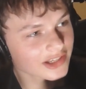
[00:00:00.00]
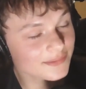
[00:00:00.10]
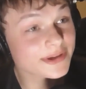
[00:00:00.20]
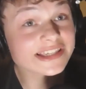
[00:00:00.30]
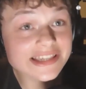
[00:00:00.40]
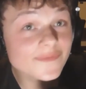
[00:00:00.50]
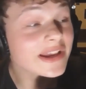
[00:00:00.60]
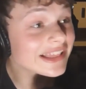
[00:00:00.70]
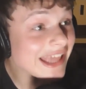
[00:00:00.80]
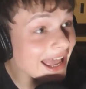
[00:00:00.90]

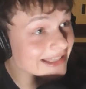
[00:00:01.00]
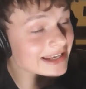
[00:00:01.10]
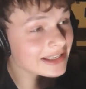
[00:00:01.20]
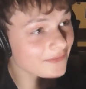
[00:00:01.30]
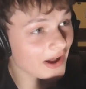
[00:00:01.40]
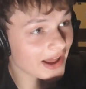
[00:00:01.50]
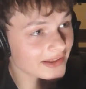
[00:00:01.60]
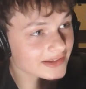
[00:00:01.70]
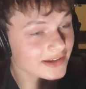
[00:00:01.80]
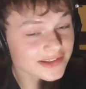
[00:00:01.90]
specifically
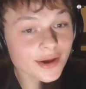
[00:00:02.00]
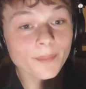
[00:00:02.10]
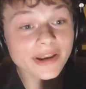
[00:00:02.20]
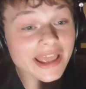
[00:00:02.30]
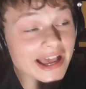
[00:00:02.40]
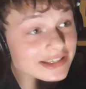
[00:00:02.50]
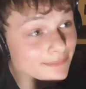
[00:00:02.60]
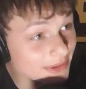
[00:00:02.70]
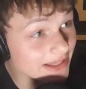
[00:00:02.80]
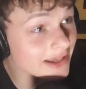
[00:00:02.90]
identifies somebody as
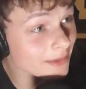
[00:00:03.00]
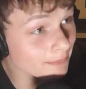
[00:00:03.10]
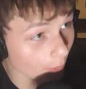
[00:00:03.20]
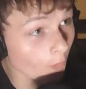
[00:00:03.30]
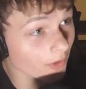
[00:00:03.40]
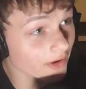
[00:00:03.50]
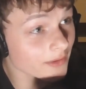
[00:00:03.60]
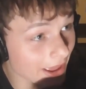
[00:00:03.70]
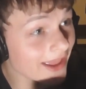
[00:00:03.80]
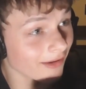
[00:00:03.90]
being born
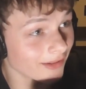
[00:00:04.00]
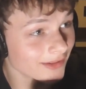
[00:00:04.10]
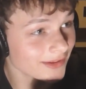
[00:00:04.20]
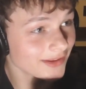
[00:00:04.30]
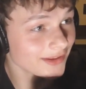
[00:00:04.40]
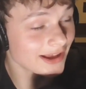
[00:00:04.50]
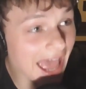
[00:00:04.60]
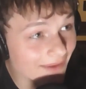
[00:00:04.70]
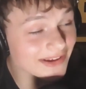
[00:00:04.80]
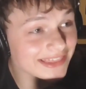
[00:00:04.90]
male, as
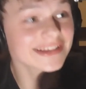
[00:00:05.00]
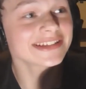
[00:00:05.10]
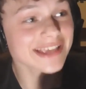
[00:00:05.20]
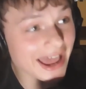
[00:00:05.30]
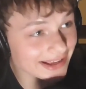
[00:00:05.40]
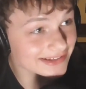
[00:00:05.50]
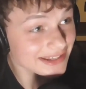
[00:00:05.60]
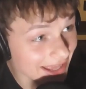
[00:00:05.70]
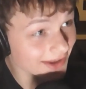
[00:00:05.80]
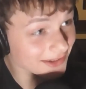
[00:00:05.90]
having the sex, the
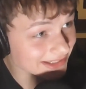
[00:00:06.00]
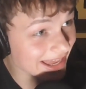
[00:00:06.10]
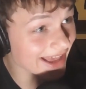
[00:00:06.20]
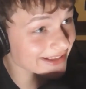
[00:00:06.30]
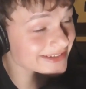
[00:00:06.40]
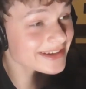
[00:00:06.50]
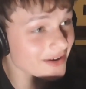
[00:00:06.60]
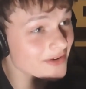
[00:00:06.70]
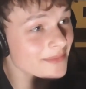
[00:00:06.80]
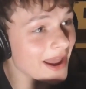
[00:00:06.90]
natal sex
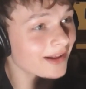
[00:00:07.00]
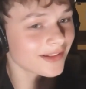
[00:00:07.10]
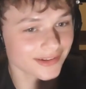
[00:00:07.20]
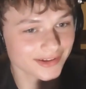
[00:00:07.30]
of a male.